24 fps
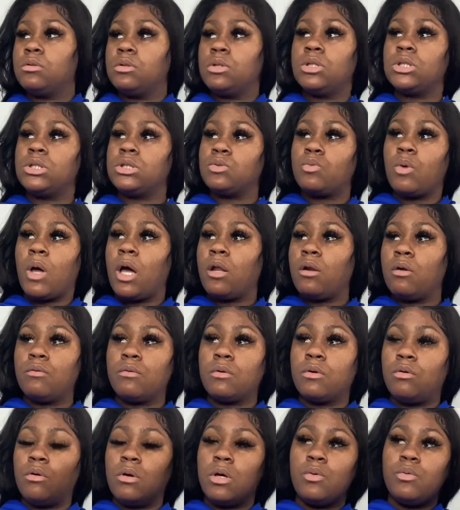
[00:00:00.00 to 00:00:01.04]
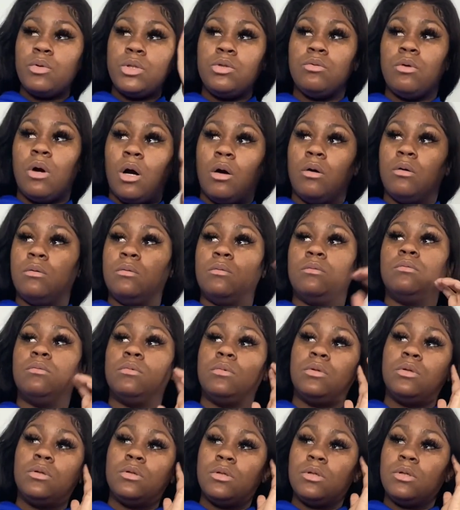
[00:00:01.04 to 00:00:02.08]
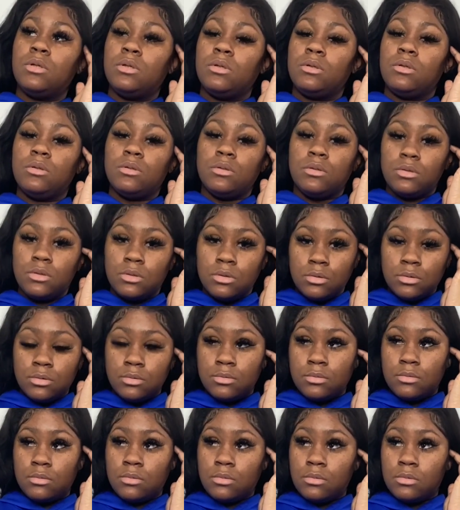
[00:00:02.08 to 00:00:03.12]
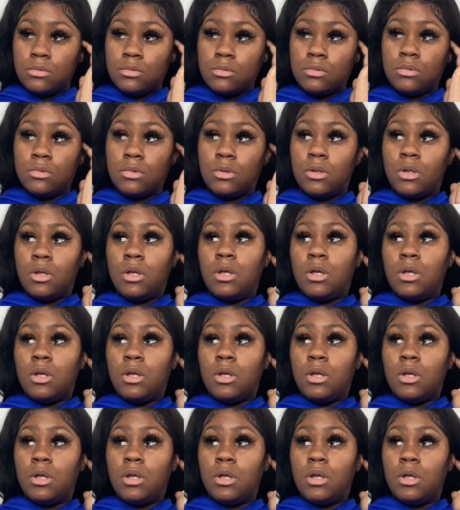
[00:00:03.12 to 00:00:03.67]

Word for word: this is why I don't record when you home. Tell us, make a YouTube channel.